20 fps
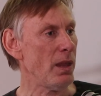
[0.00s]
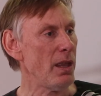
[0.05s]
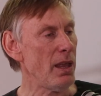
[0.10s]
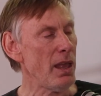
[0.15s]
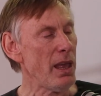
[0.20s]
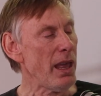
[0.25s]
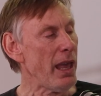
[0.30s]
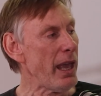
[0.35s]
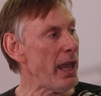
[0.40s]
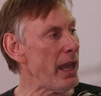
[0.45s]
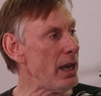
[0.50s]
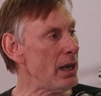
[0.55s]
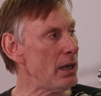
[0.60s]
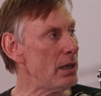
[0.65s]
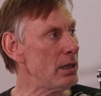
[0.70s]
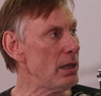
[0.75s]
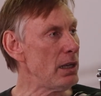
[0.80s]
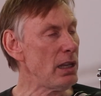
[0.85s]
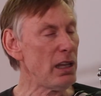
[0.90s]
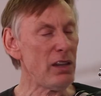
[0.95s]
Yeah.
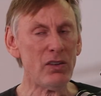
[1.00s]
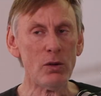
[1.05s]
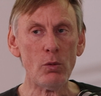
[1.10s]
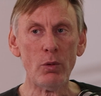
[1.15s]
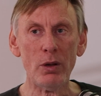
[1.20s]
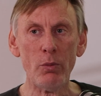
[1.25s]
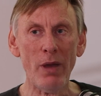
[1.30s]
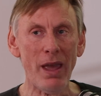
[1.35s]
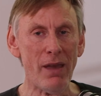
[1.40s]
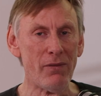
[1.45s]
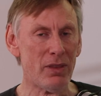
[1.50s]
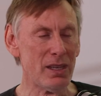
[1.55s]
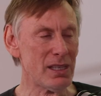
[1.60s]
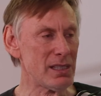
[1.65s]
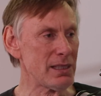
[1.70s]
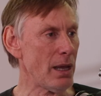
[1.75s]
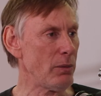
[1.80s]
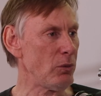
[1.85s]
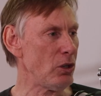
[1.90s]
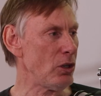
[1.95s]
And even when we have this
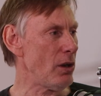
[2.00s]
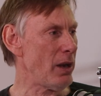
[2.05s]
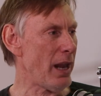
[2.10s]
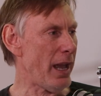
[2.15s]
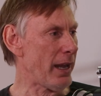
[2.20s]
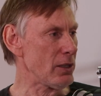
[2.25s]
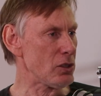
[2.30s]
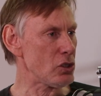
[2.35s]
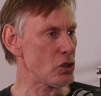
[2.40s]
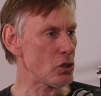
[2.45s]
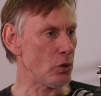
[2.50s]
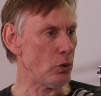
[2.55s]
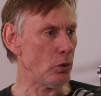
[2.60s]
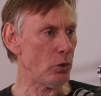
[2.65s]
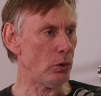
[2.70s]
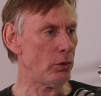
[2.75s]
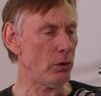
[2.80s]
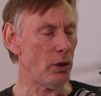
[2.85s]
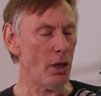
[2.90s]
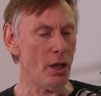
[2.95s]
time, like at
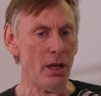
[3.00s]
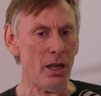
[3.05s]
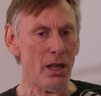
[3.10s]
school,